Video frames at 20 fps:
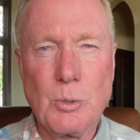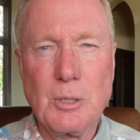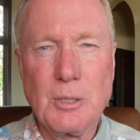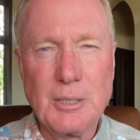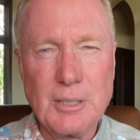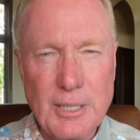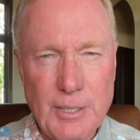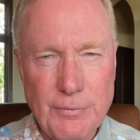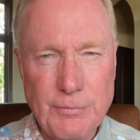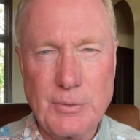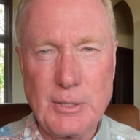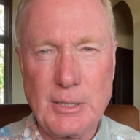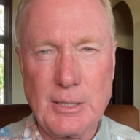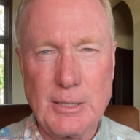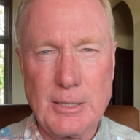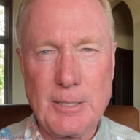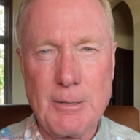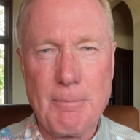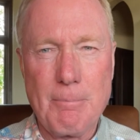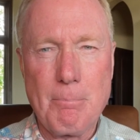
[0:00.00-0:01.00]
lifted,
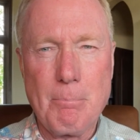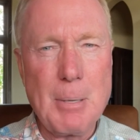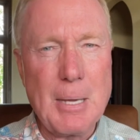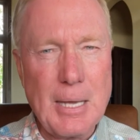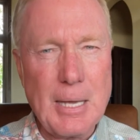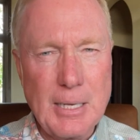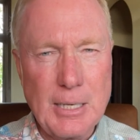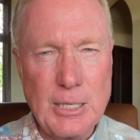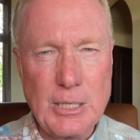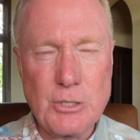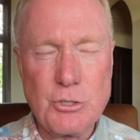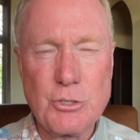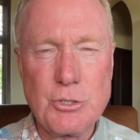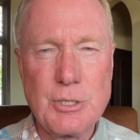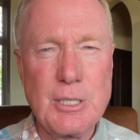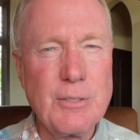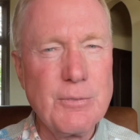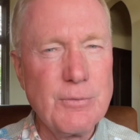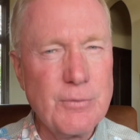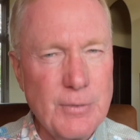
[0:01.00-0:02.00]
banished,
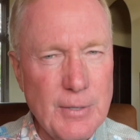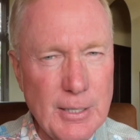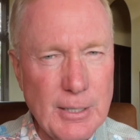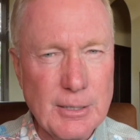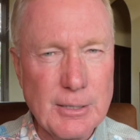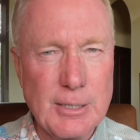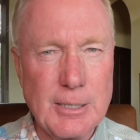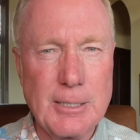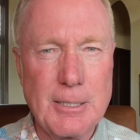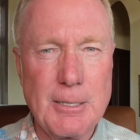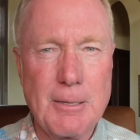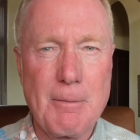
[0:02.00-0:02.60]
evicted.